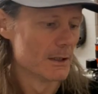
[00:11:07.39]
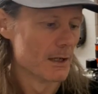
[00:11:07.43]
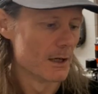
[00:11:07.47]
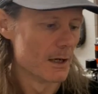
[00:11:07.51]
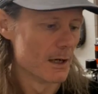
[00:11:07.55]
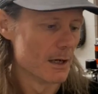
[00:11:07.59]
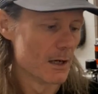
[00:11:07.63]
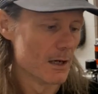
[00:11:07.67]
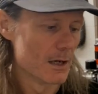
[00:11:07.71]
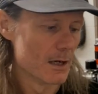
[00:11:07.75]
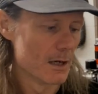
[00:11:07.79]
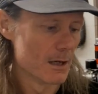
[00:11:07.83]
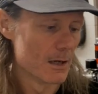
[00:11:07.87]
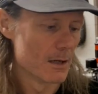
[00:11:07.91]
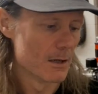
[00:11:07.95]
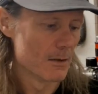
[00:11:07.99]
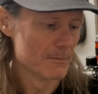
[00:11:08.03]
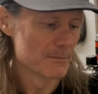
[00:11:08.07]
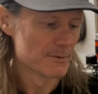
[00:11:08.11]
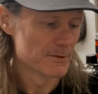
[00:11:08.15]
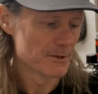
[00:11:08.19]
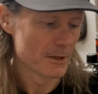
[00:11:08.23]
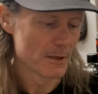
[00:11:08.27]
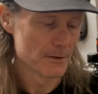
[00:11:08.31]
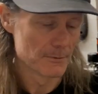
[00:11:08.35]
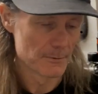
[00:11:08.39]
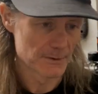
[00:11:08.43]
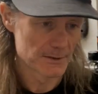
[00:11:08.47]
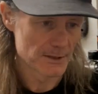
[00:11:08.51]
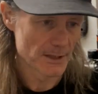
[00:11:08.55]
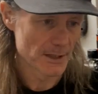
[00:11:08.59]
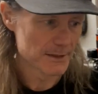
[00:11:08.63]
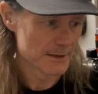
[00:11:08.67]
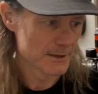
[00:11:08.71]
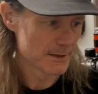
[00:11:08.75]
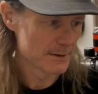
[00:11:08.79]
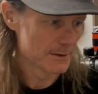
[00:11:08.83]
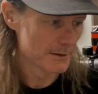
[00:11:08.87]
So if we're
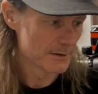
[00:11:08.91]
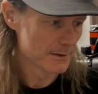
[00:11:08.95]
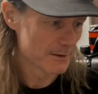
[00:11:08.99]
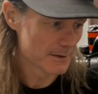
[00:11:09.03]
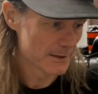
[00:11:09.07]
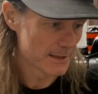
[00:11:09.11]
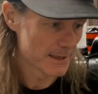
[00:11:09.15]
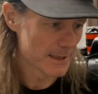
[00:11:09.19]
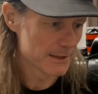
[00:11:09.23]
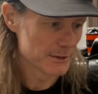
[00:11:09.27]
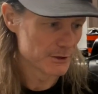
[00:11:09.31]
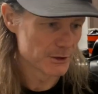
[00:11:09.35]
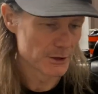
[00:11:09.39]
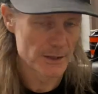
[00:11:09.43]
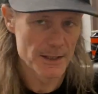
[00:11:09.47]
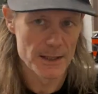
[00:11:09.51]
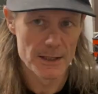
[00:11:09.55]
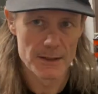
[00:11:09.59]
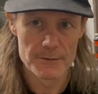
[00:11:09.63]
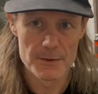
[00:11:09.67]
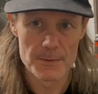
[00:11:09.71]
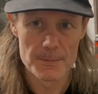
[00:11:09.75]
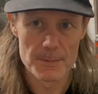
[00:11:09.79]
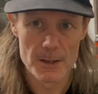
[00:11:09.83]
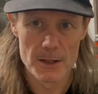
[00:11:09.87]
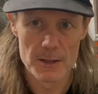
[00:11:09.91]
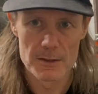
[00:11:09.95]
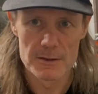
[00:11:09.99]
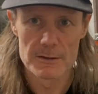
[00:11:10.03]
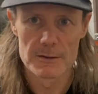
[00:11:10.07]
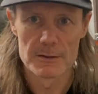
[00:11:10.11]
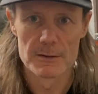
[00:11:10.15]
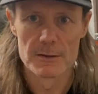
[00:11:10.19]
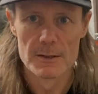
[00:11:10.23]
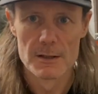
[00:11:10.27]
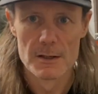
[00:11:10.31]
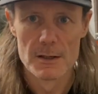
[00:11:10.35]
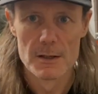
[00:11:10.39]
taking the engine out of the
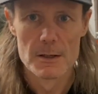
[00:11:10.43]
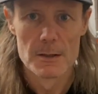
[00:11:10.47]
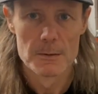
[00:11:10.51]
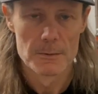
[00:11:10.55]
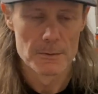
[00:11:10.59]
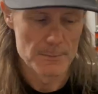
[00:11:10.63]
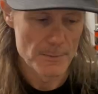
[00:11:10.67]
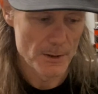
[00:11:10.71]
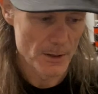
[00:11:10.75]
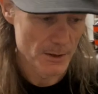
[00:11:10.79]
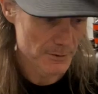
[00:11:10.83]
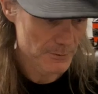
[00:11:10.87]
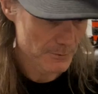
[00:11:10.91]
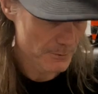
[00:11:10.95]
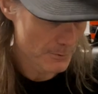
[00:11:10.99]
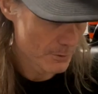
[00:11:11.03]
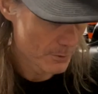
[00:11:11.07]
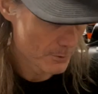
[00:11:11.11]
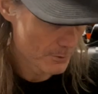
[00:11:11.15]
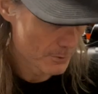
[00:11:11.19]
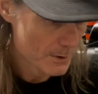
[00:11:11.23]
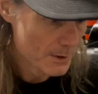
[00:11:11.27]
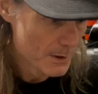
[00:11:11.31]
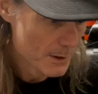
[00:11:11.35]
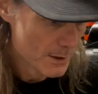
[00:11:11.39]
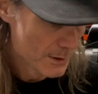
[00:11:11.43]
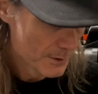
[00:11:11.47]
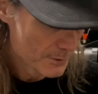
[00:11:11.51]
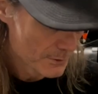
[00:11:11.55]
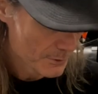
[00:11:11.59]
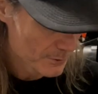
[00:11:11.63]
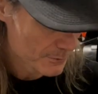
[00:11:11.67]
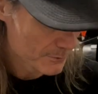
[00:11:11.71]
bus, we might as well just